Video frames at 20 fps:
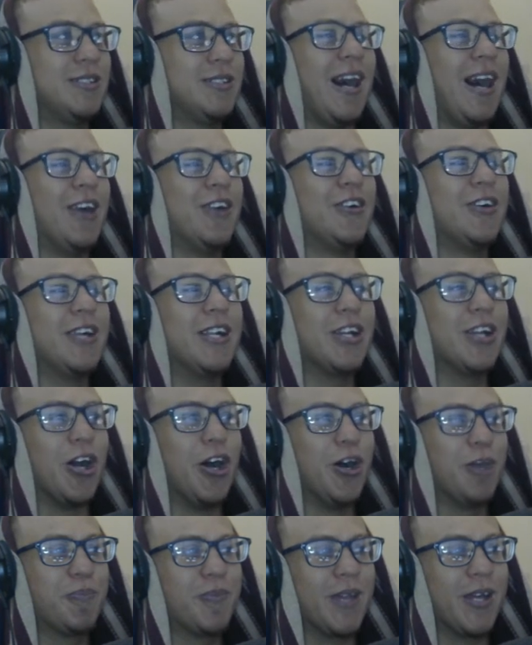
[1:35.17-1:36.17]
I really
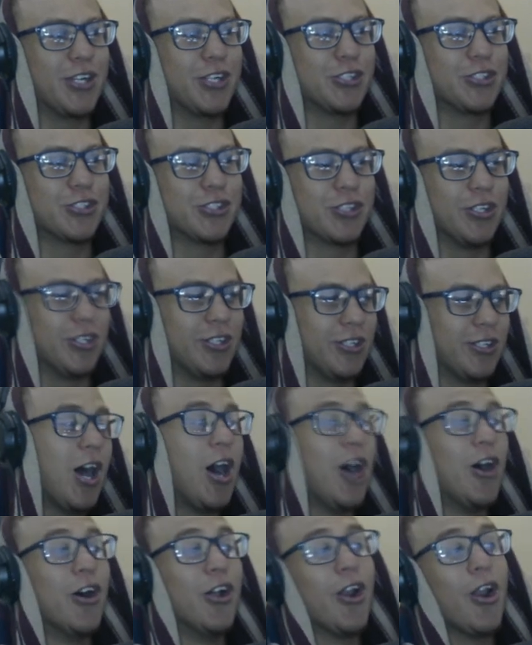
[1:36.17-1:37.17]
hope that it's good.
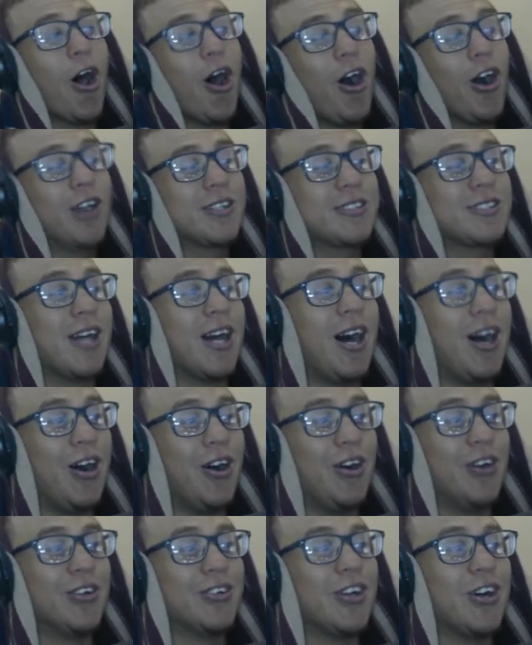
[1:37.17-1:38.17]
Oh, Log
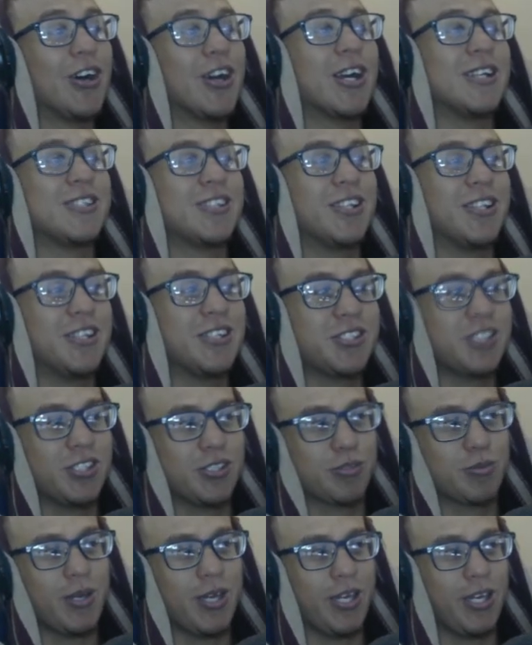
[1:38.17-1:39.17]
Town. Okay, so this
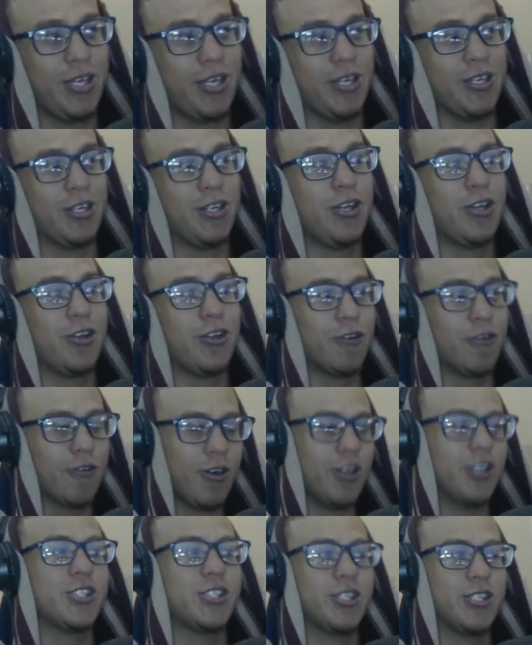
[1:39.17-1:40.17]
is where
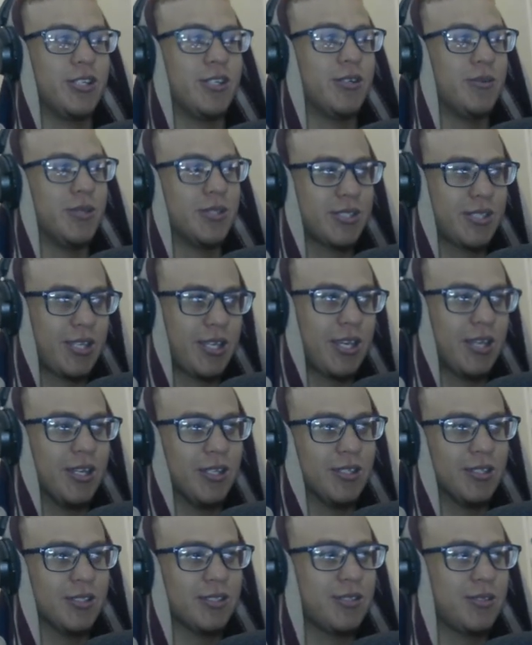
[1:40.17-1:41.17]
Roger was
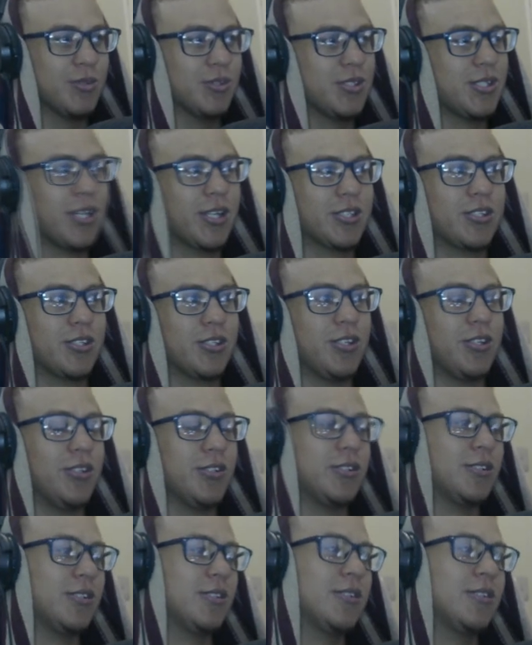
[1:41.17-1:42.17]
killed, was
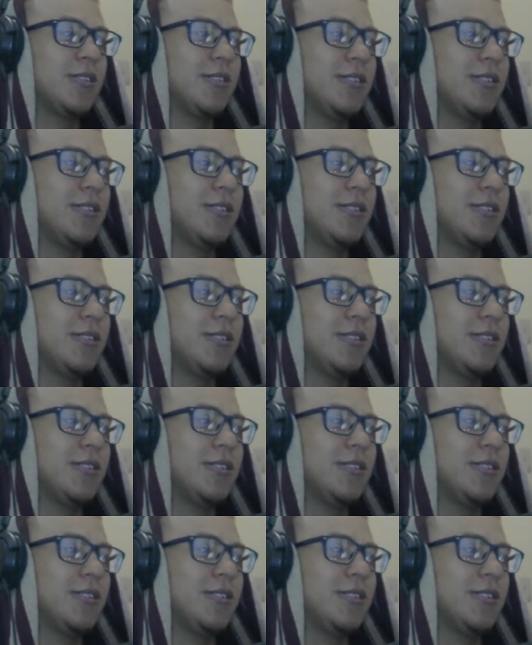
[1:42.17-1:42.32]
executed.